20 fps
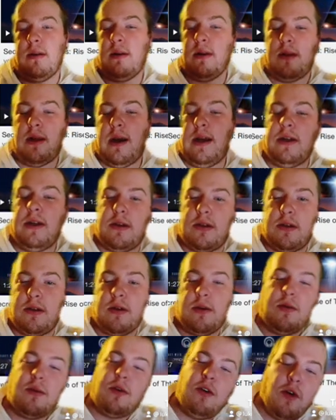the lights
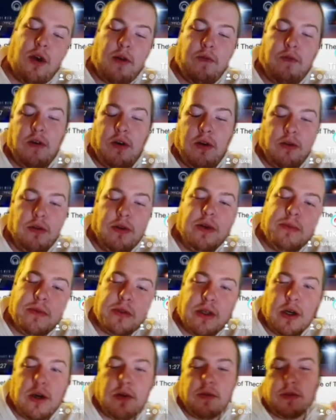of the UFO
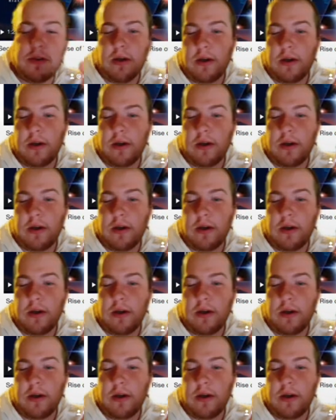themselves,